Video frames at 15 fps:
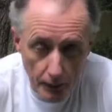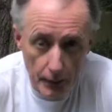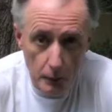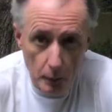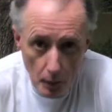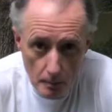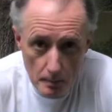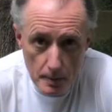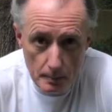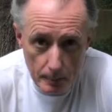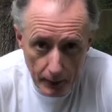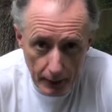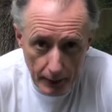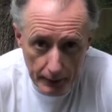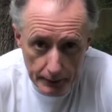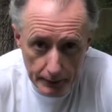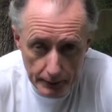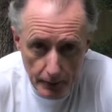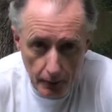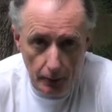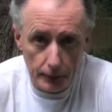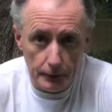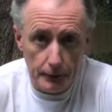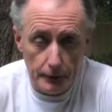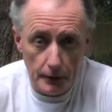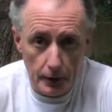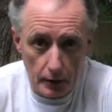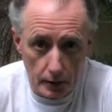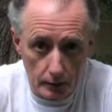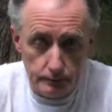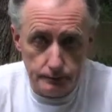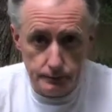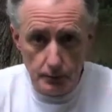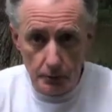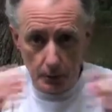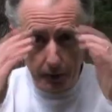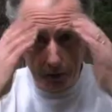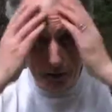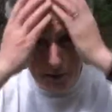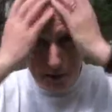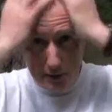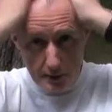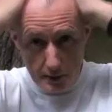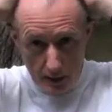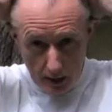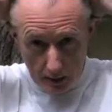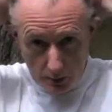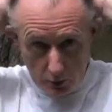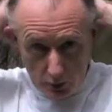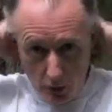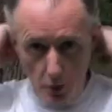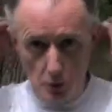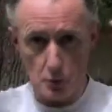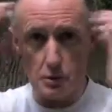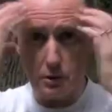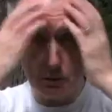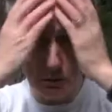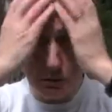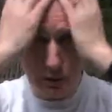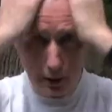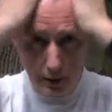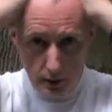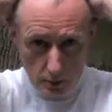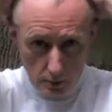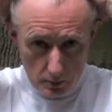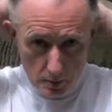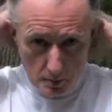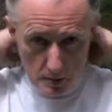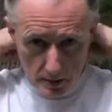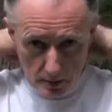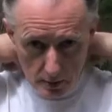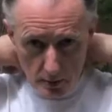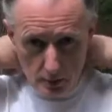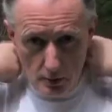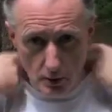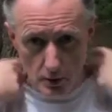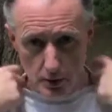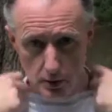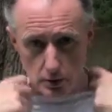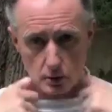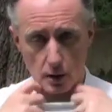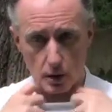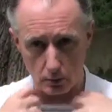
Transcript: They want me back on one of these internet shows, the Mr. Doggie show.